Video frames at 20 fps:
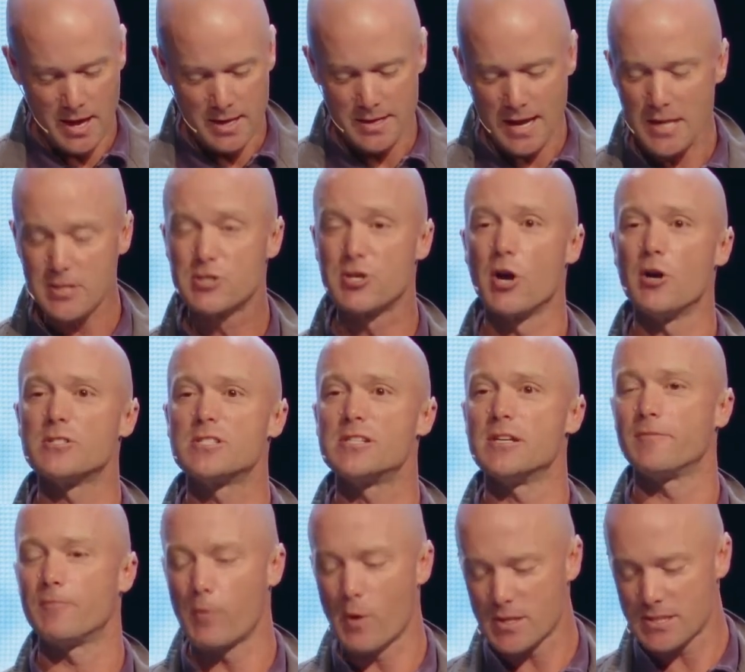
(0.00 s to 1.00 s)
Now
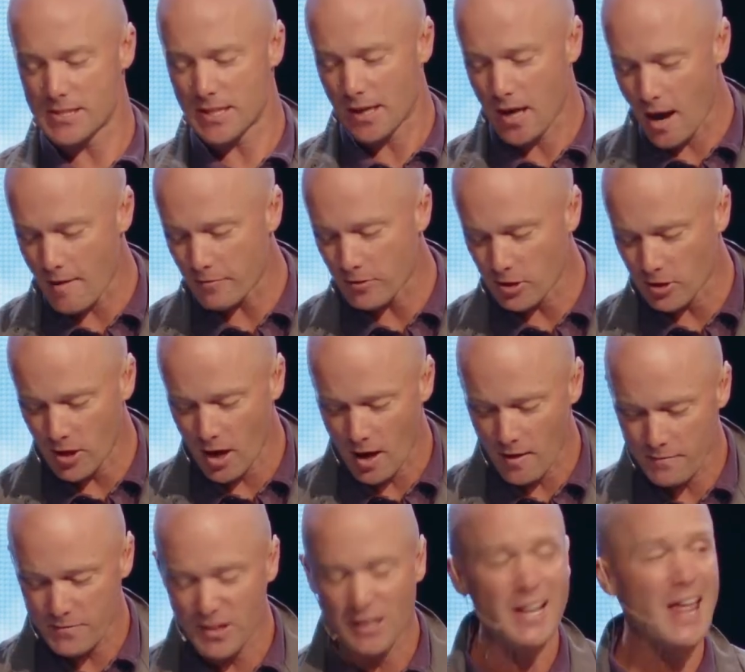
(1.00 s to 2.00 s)
Joseph was the governor
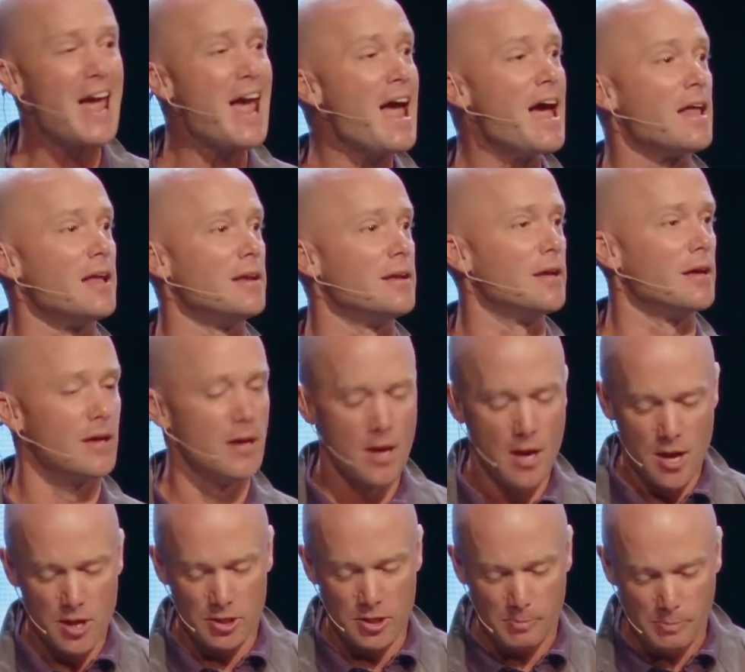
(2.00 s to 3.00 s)
of the land,
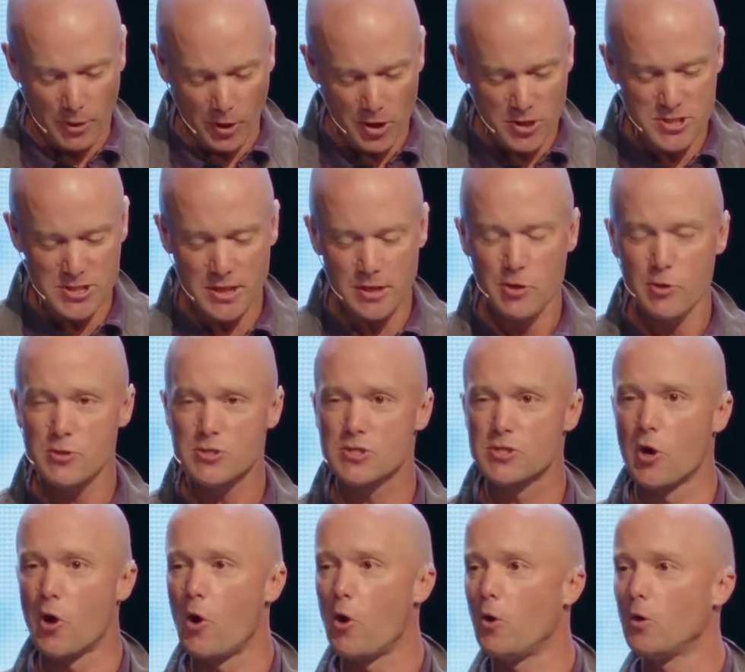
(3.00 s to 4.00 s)
the person who
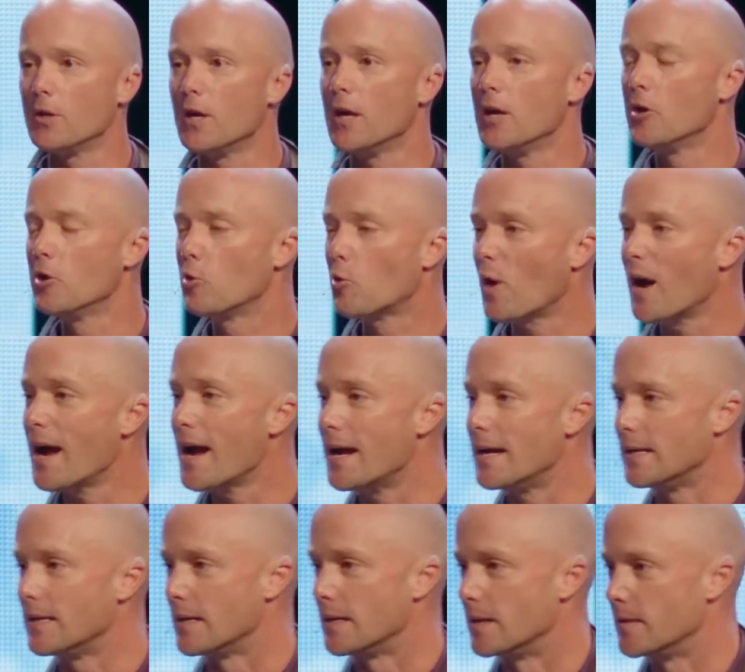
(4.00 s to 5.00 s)
sold
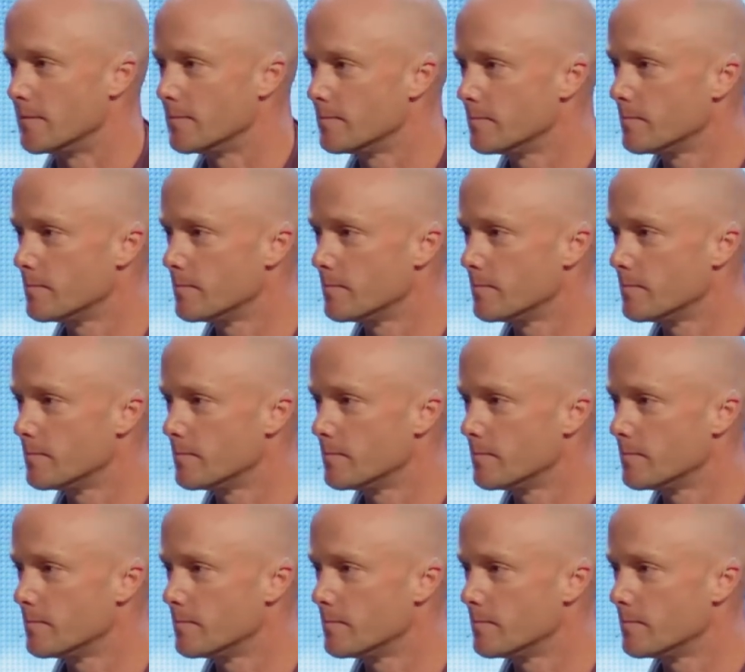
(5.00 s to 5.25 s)
grain.